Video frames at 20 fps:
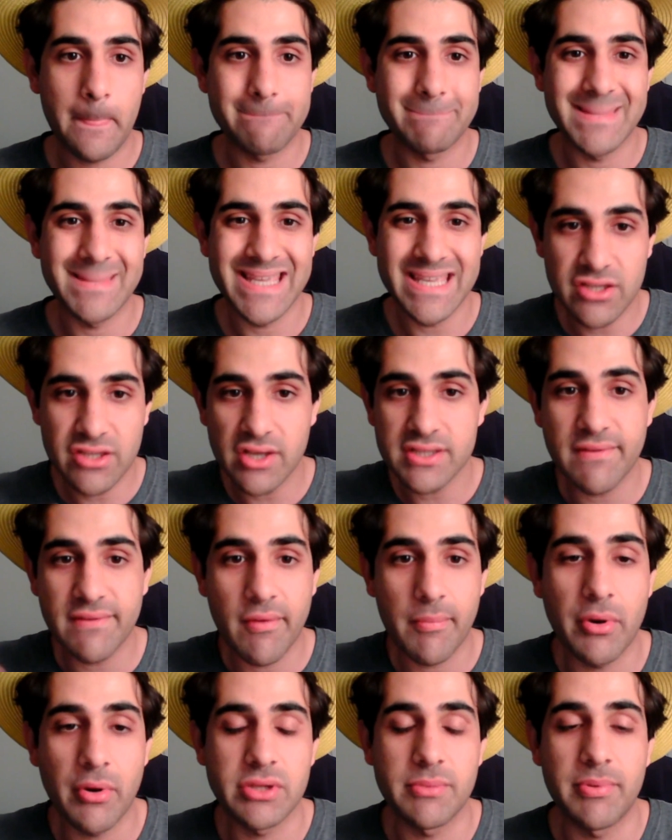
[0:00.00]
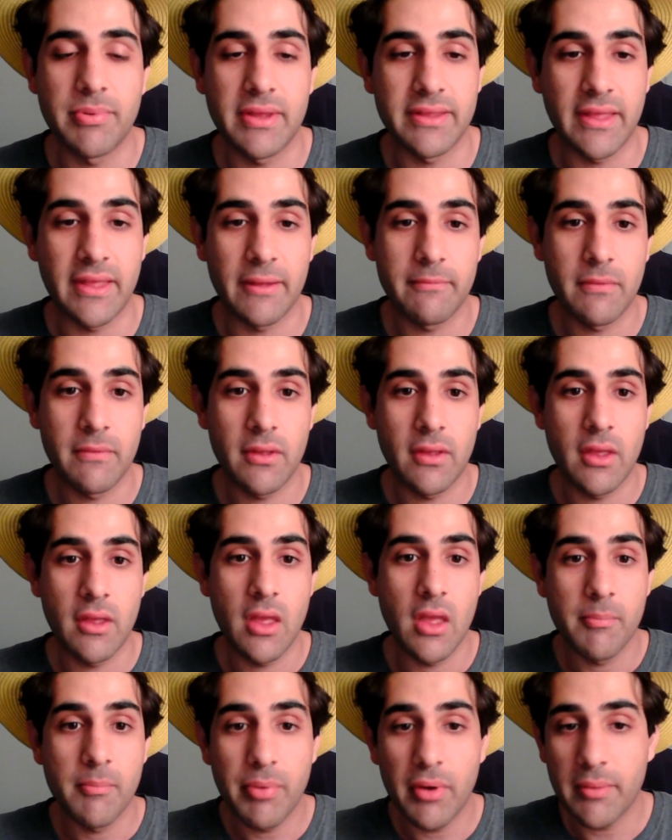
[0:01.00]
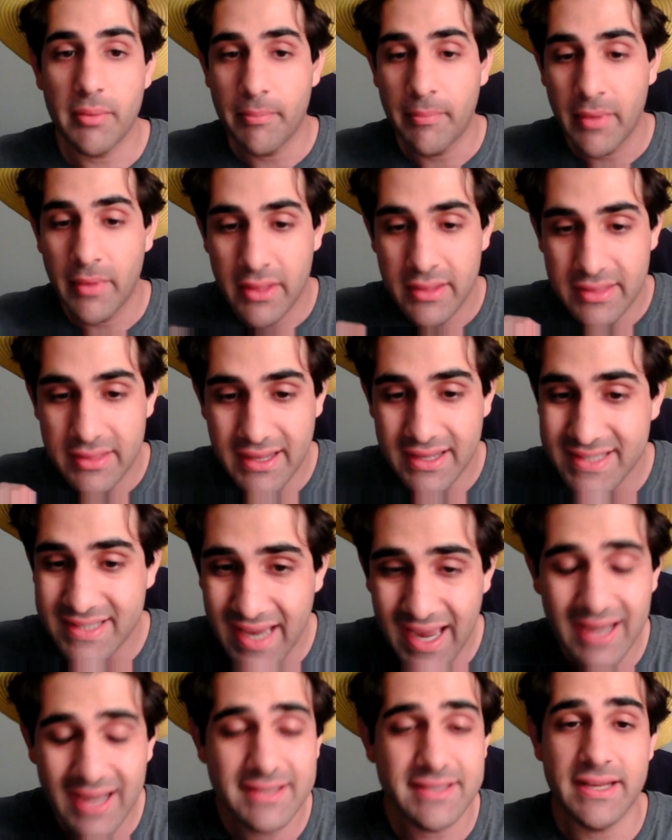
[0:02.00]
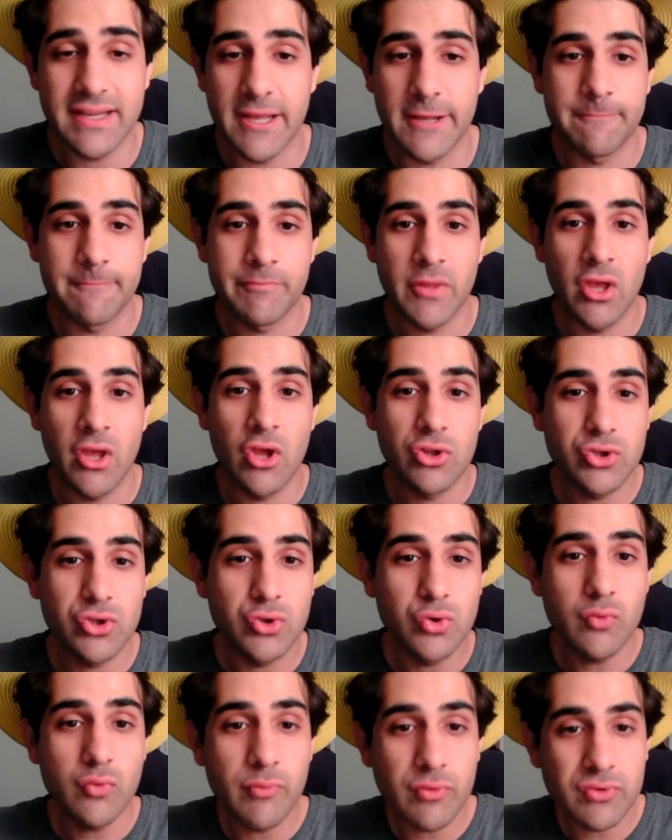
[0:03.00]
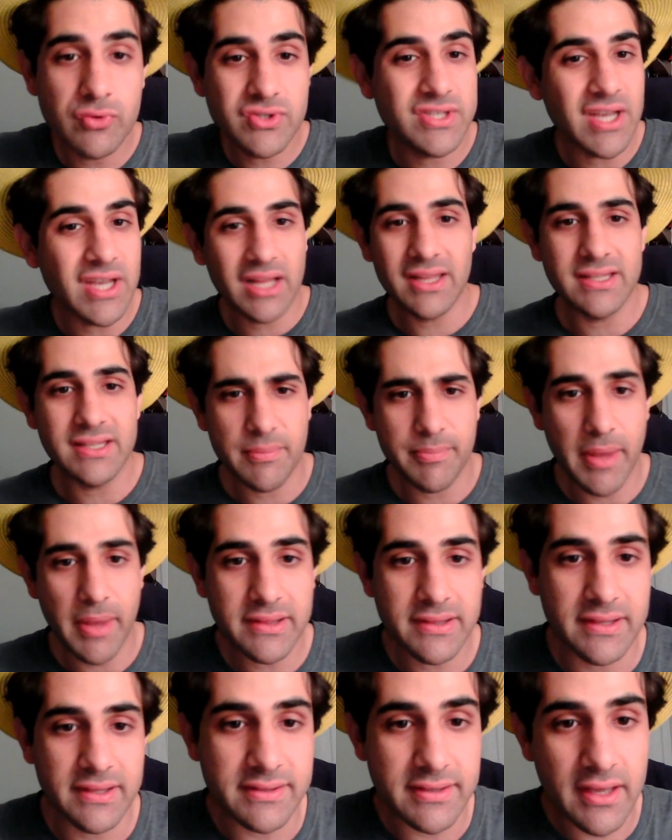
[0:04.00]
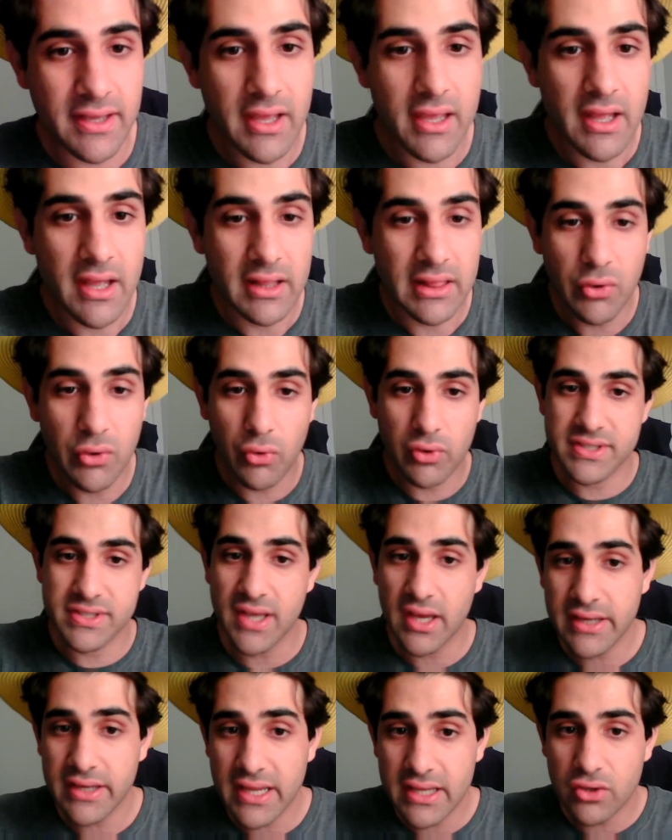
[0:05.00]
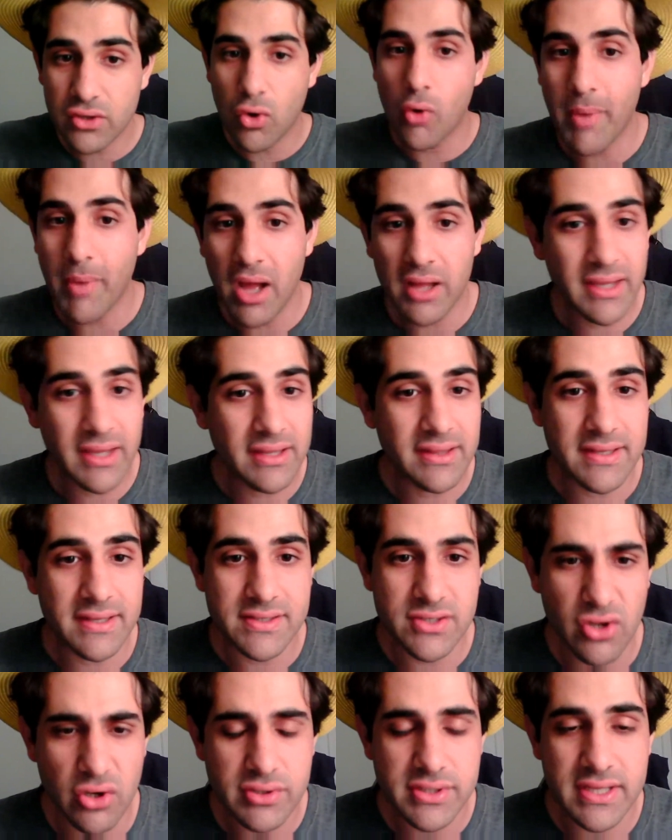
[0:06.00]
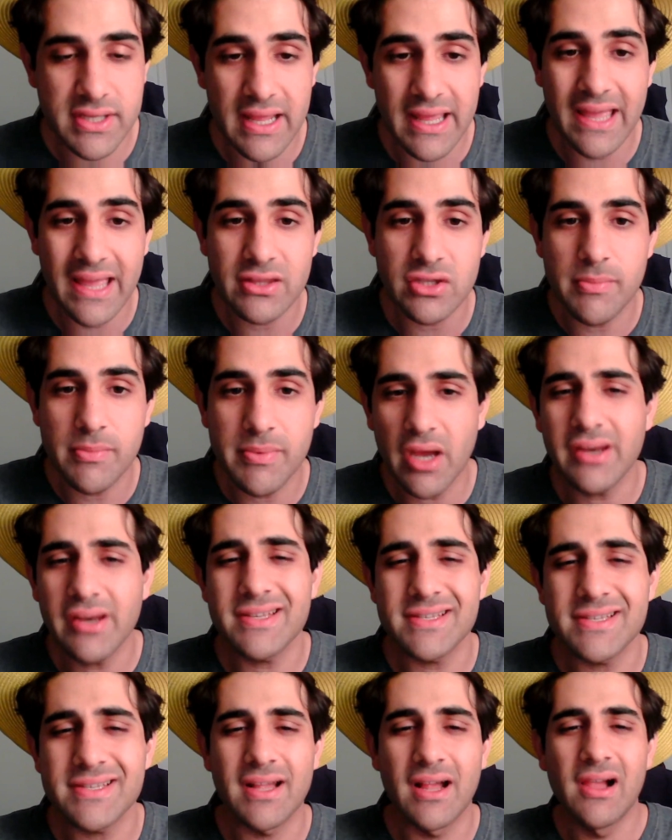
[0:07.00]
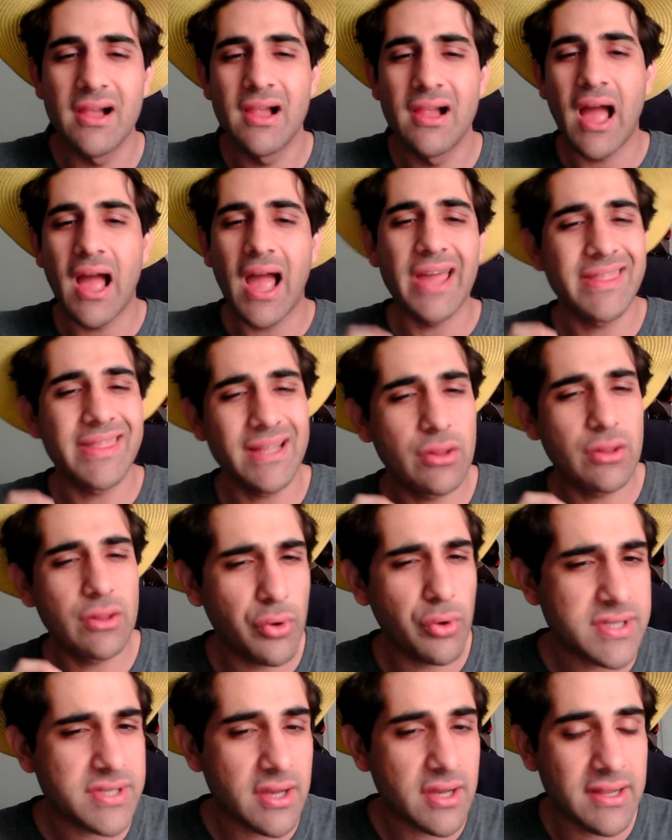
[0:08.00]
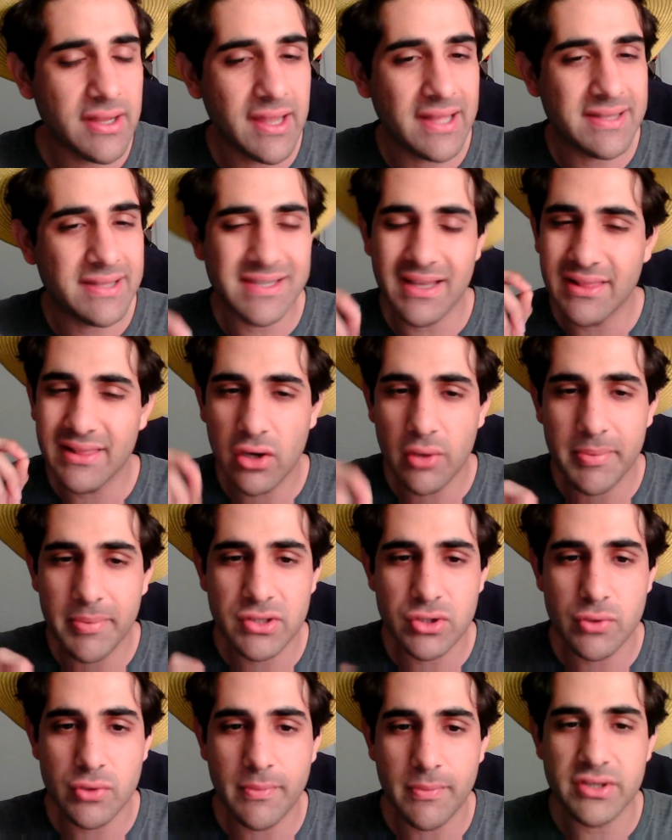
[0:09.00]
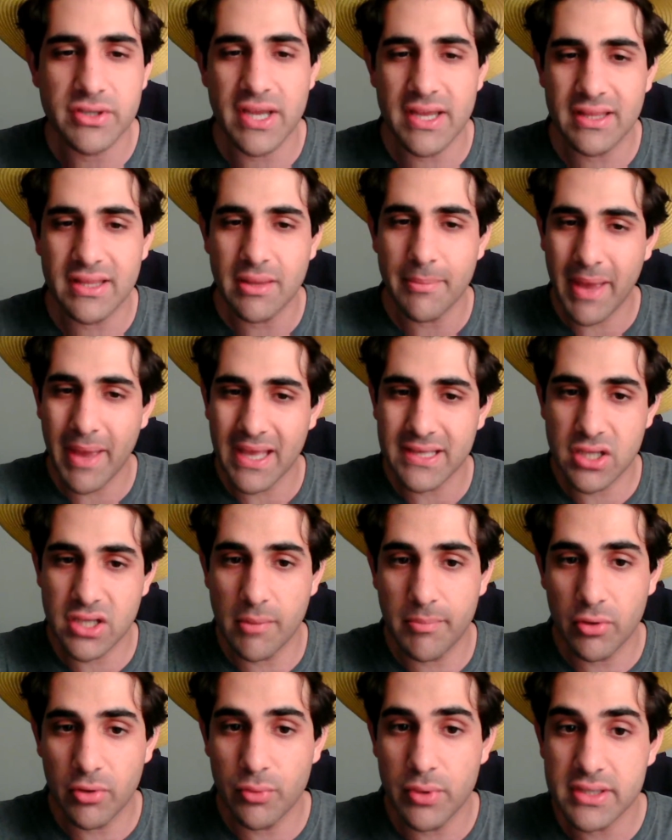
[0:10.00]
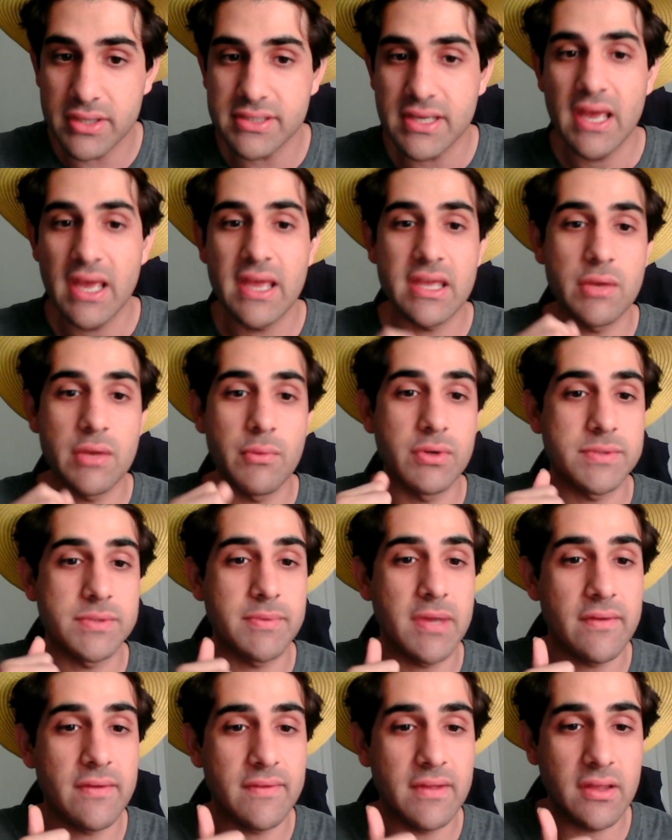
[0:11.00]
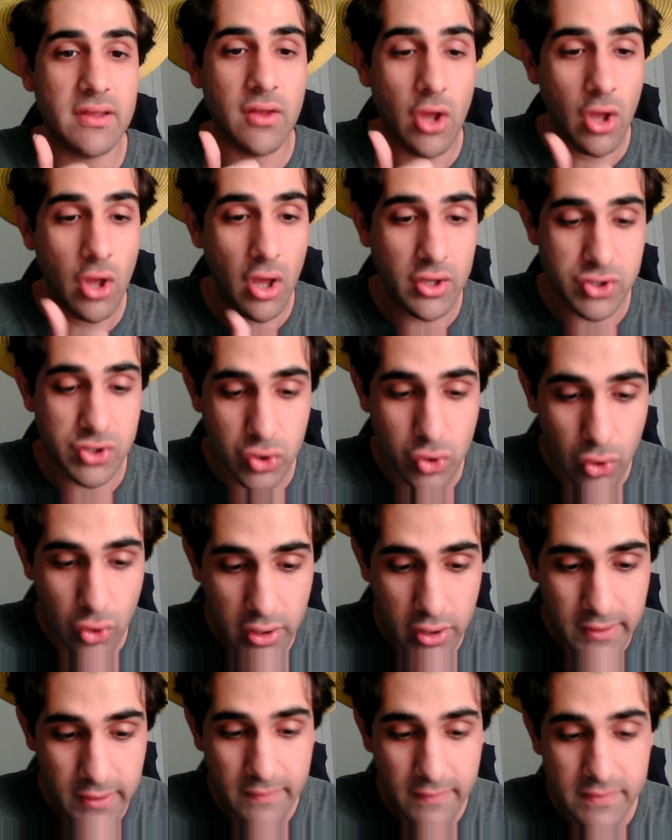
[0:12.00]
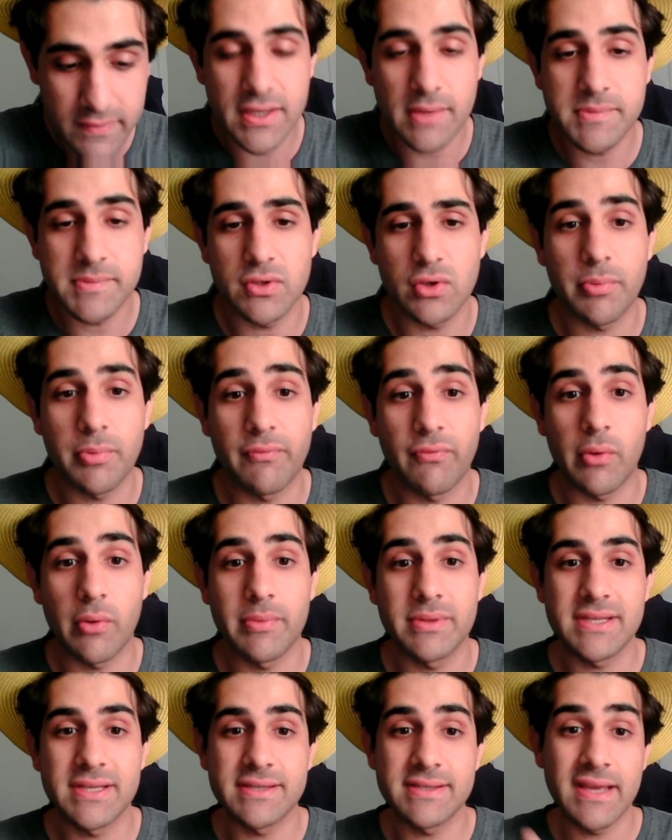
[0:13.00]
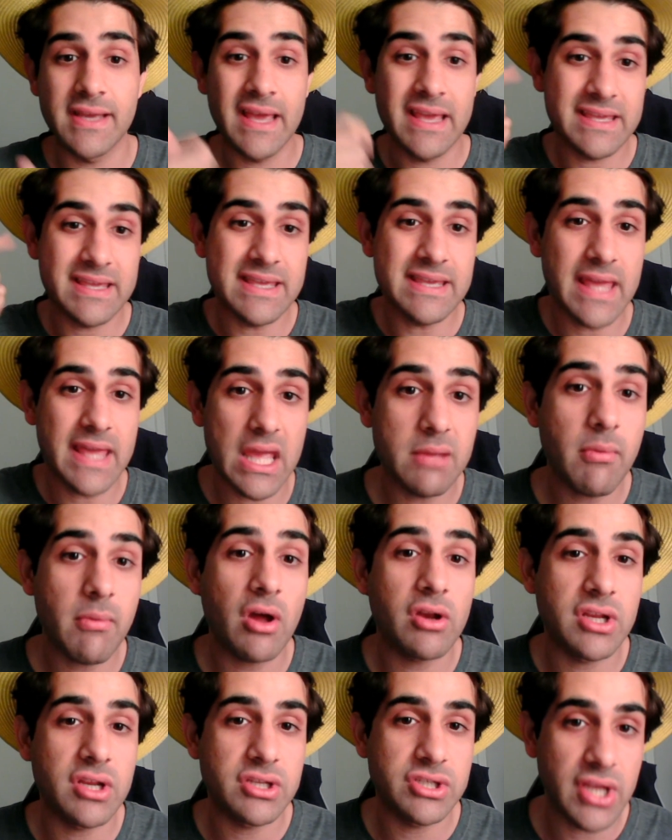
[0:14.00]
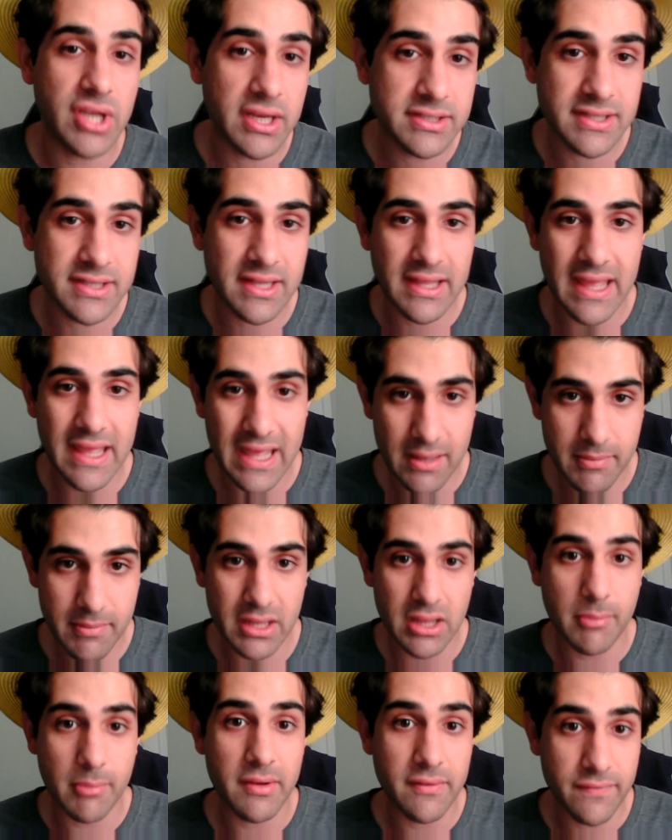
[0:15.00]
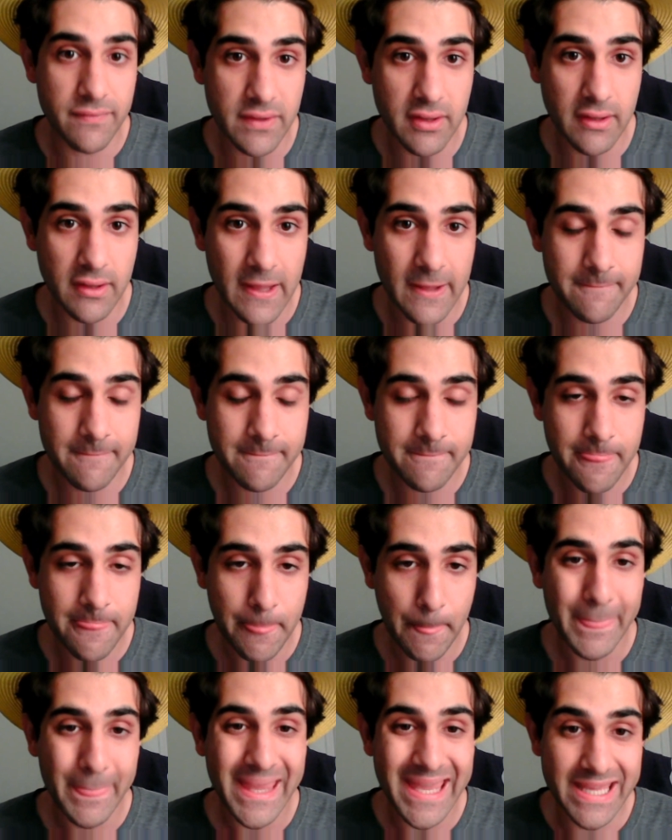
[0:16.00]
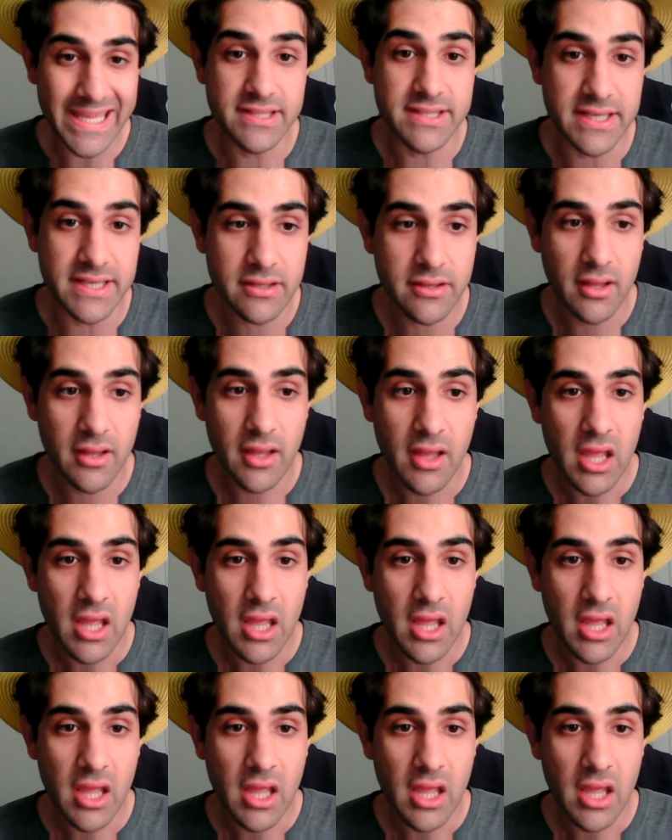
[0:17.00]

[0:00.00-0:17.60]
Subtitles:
He does have a part to play in that. But the attack today, too Musiala dependent. Leroy Sané and Coman get the starts today, and to be honest, I think Leroy Sané gets a little bit too much hate the past couple of weeks. He was giving us good substitute performances. He came on and changed the game in the Benfica game. He did.